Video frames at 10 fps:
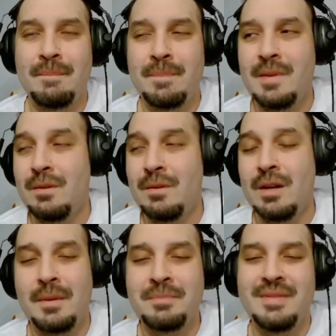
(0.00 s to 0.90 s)

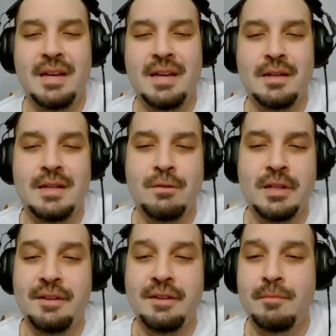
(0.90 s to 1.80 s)
Not really a
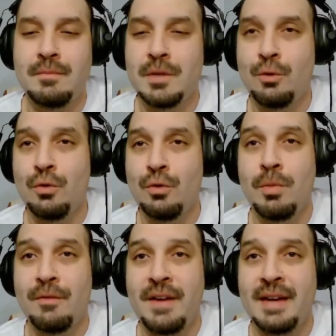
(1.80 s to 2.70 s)
MacGruber
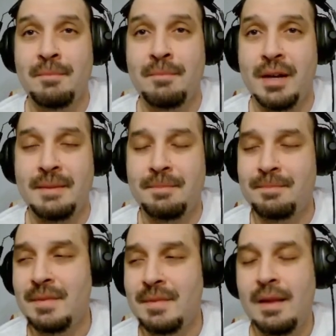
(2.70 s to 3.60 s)
fan, but
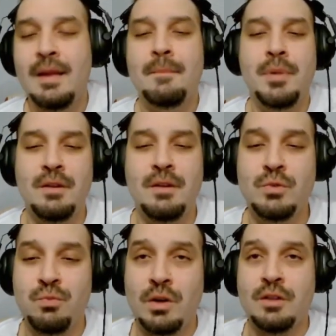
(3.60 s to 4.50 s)
it was one of
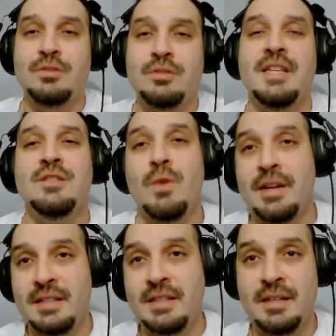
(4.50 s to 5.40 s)
those things where he did a
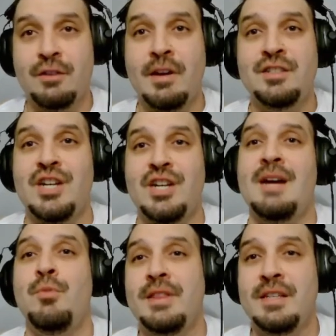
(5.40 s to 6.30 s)
great job with
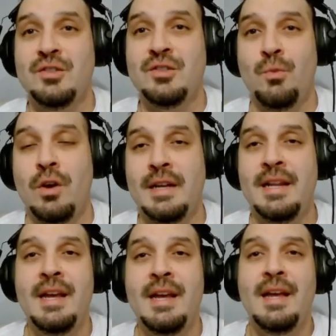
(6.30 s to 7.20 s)
this one
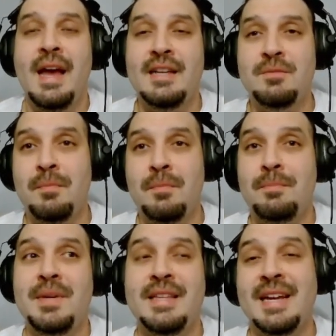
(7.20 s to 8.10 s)
as being the
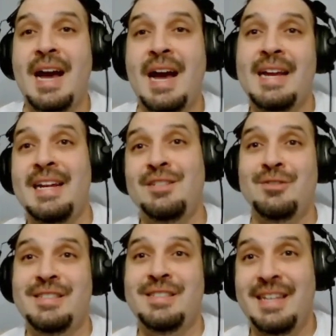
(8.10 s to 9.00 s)
guy
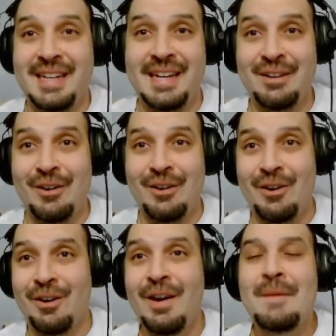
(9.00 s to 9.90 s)
interested in her.
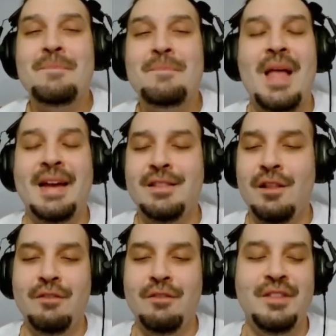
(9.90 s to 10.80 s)
I love the
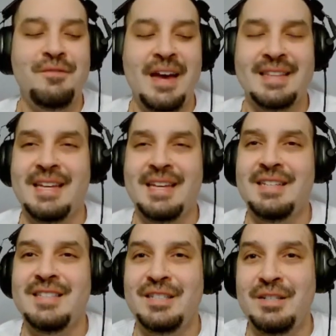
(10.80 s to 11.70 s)
fact that it's like
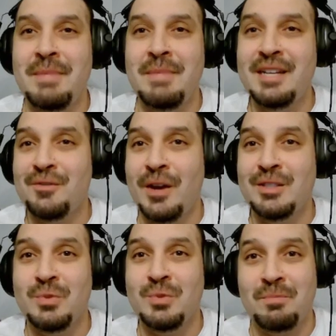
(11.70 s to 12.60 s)
she makes friends with
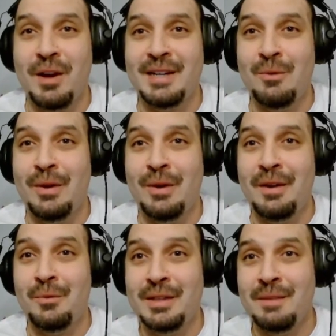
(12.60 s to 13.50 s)
the
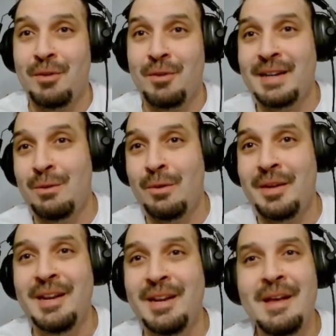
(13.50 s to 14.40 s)
pregnant woman,
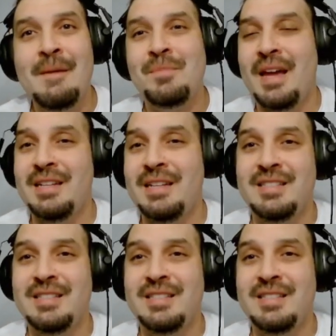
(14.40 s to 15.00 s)
and it's like,